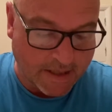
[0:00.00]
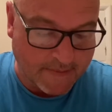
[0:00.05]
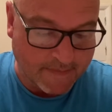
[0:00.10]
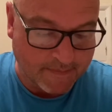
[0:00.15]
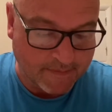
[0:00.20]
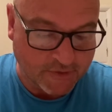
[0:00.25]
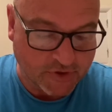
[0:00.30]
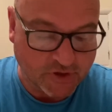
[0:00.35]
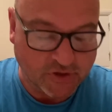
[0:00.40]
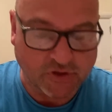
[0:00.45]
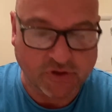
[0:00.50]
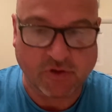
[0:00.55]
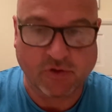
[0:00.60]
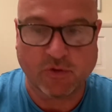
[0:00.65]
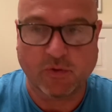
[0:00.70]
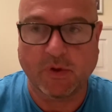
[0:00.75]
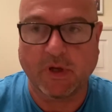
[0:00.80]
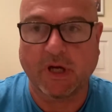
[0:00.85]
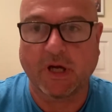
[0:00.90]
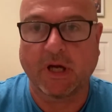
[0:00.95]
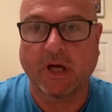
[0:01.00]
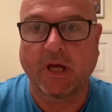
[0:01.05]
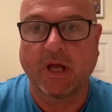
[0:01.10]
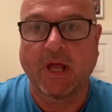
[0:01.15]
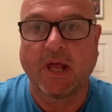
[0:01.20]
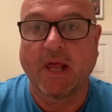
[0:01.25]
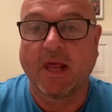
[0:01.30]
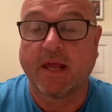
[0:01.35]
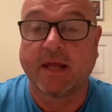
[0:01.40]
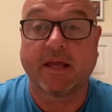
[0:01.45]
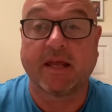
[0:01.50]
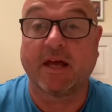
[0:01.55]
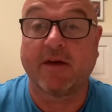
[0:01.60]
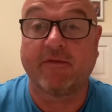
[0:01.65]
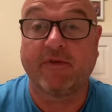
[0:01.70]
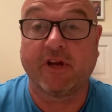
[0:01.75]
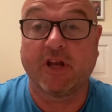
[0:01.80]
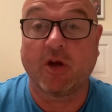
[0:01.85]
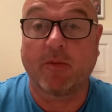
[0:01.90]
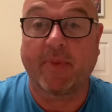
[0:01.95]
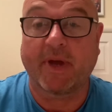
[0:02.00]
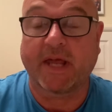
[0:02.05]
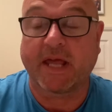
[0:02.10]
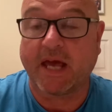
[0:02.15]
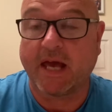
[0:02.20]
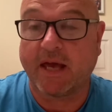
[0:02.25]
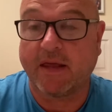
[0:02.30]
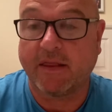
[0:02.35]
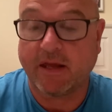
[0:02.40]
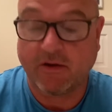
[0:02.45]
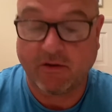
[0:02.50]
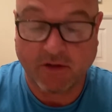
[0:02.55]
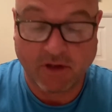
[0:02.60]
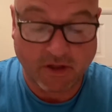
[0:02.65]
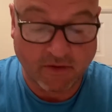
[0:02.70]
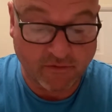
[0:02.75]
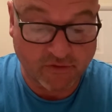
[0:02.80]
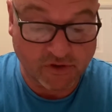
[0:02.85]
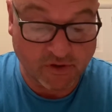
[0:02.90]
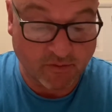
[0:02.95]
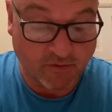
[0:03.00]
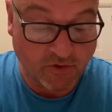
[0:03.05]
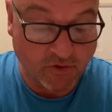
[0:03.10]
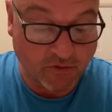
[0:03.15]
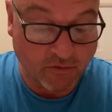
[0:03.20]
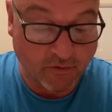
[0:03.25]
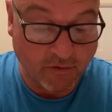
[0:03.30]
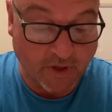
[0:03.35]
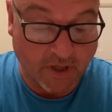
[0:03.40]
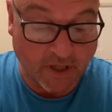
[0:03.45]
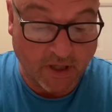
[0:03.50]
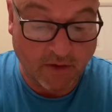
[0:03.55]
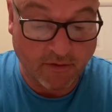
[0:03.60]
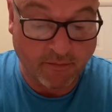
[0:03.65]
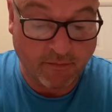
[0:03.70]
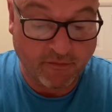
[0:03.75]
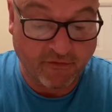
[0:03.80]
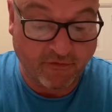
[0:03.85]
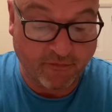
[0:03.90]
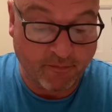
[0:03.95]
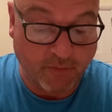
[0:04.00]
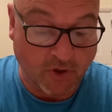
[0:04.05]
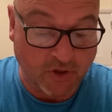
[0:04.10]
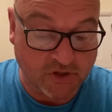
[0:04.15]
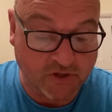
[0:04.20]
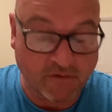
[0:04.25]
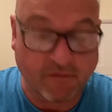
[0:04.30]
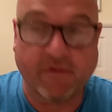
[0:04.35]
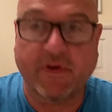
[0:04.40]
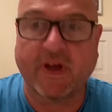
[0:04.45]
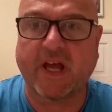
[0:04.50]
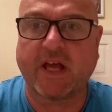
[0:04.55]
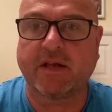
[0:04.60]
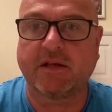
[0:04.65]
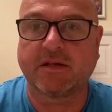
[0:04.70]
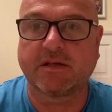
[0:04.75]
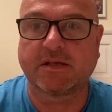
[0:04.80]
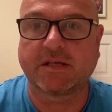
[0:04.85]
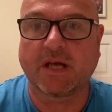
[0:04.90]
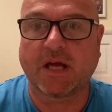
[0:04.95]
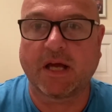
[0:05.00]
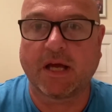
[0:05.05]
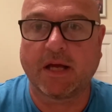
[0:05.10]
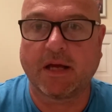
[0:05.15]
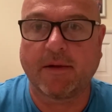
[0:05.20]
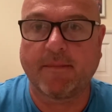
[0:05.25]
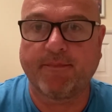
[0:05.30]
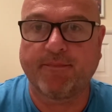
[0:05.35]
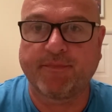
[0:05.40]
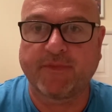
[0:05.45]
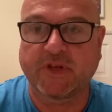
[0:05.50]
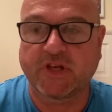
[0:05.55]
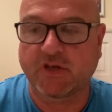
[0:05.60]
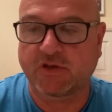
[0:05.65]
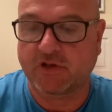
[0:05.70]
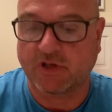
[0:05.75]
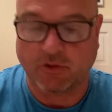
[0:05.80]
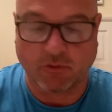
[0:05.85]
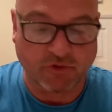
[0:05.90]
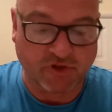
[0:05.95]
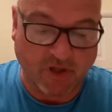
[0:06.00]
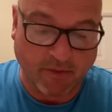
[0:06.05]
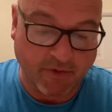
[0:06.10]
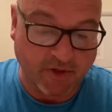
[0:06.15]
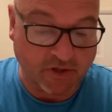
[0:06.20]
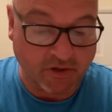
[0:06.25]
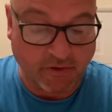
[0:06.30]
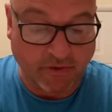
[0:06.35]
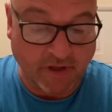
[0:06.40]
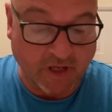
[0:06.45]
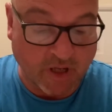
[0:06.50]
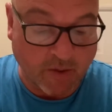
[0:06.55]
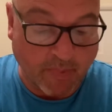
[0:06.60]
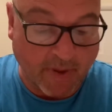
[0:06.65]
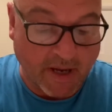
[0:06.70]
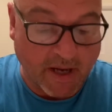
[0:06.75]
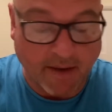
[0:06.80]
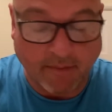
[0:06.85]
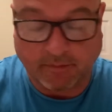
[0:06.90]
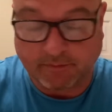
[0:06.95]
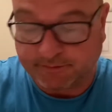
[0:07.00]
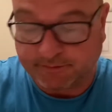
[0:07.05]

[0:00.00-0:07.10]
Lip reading: just to get a video back out there and give some of you boxing fans just a little something to think about.